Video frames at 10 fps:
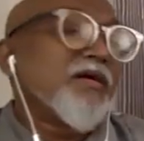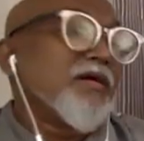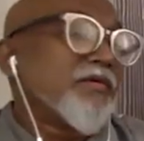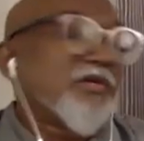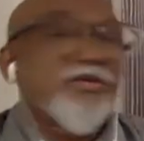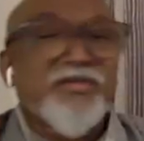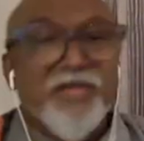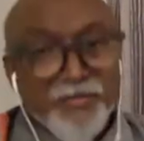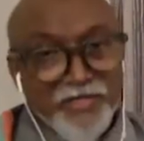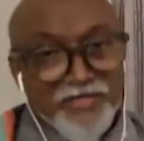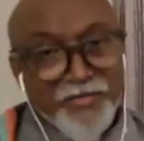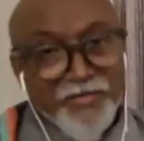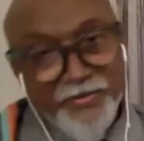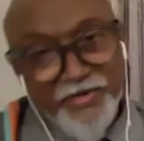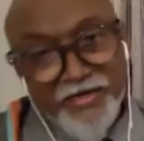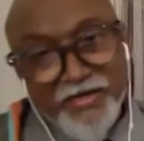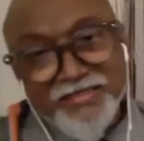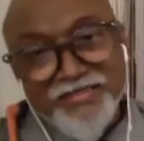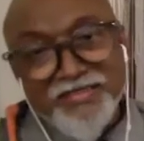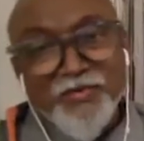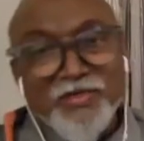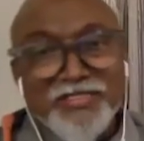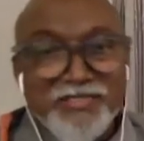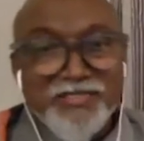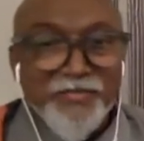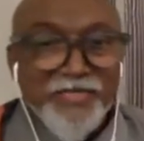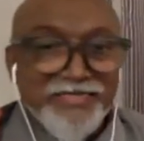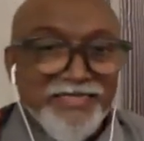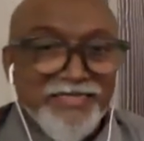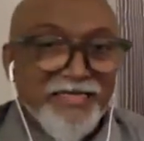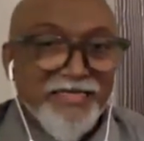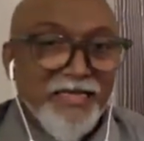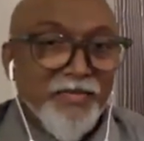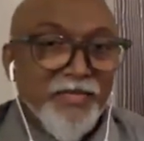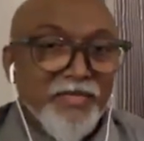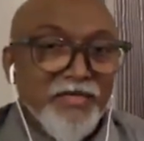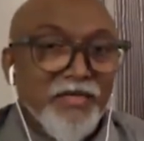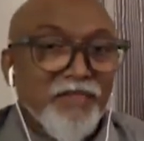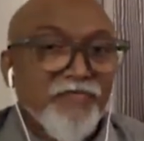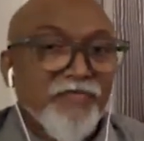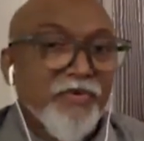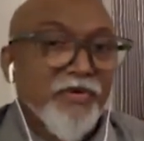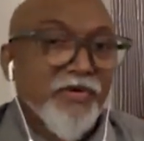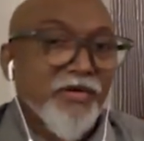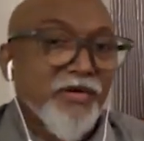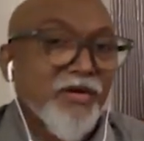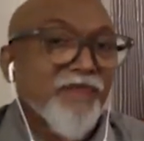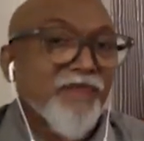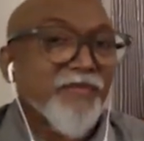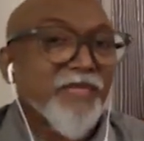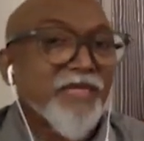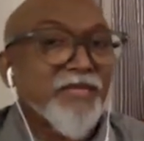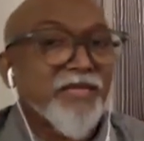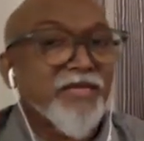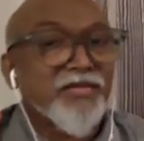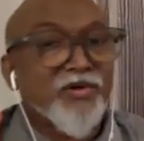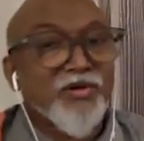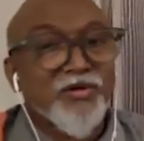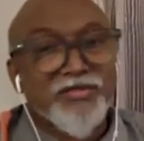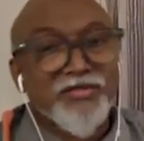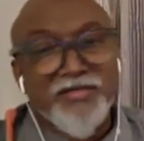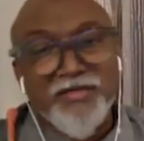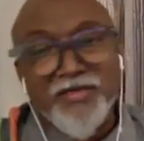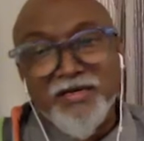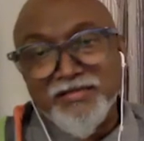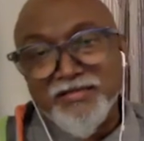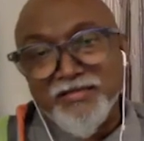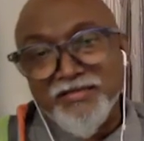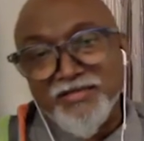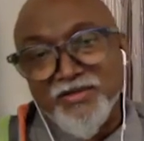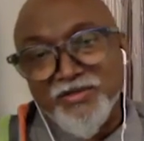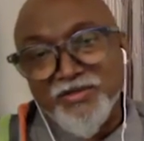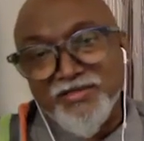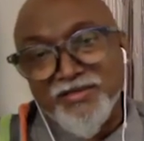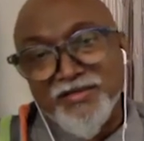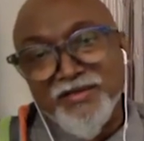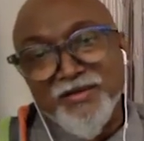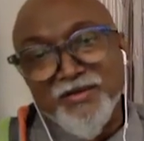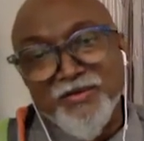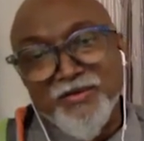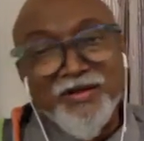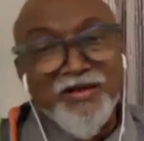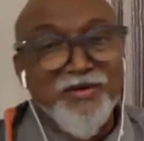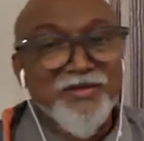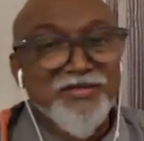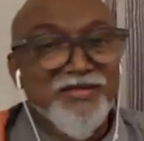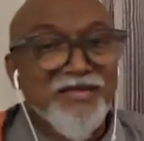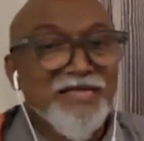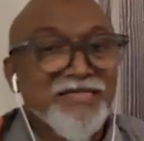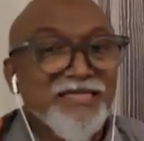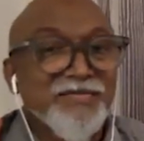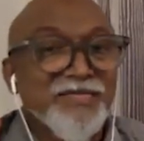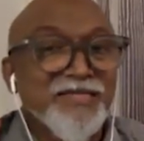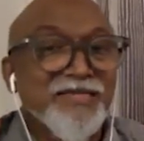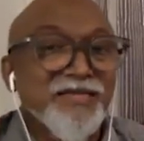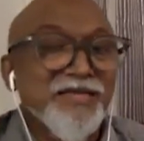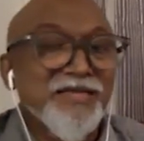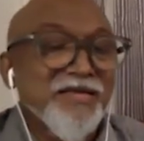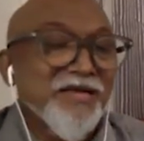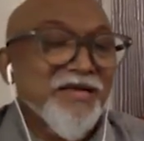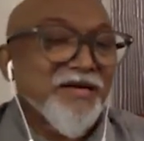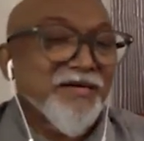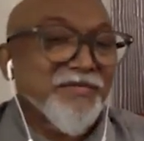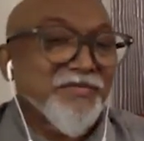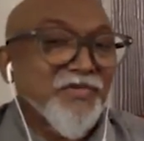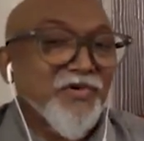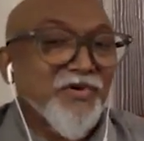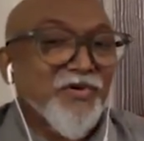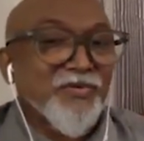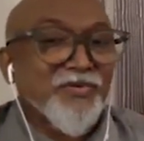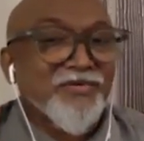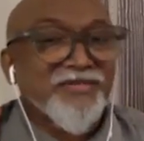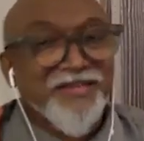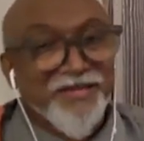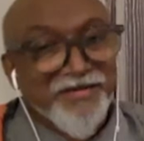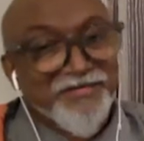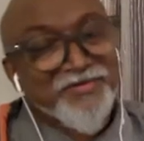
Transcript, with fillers: Because uh, Mr. Baby asked us, "What's the best thing can be done for you know?" After many many thoughts, he asked this question. You know, it was a late evening. Um, Oh, yeah.